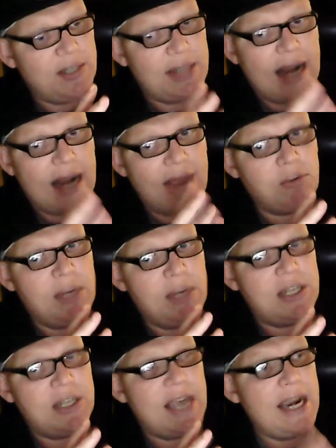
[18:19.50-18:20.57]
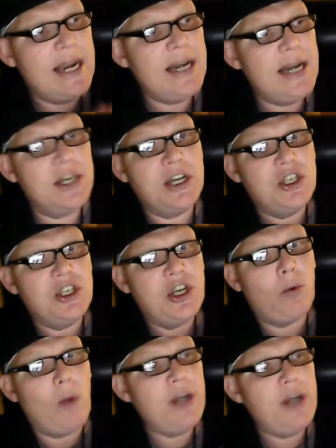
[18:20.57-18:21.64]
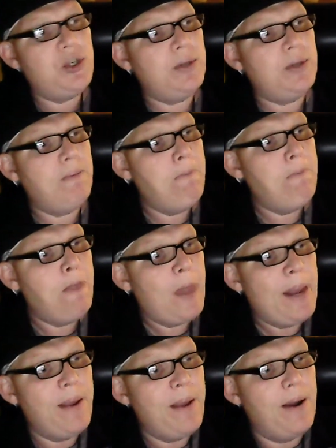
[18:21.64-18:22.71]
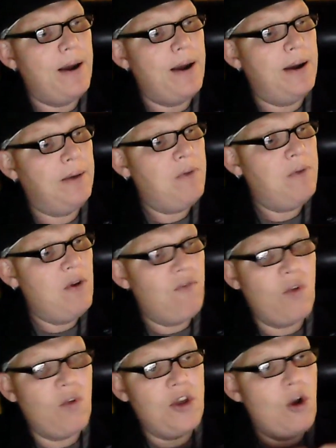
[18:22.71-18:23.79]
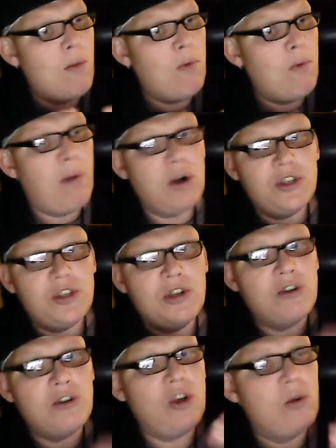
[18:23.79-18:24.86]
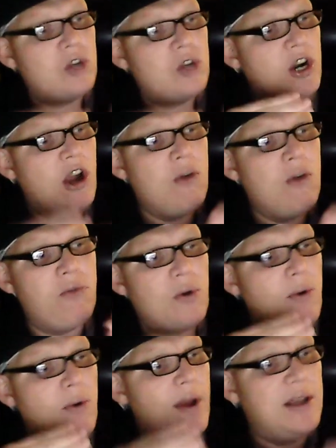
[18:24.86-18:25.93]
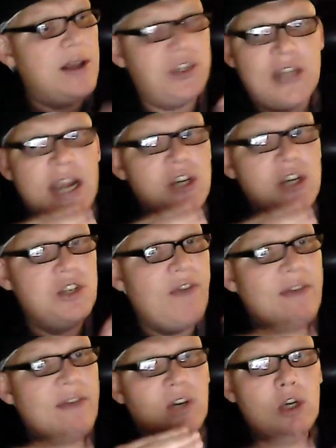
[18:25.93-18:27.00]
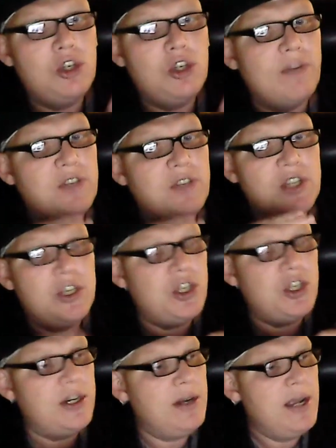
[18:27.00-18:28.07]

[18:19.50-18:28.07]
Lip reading: that have to be taken into consideration. For the normal person, their soul's going to go through stages of evolution, of ascension,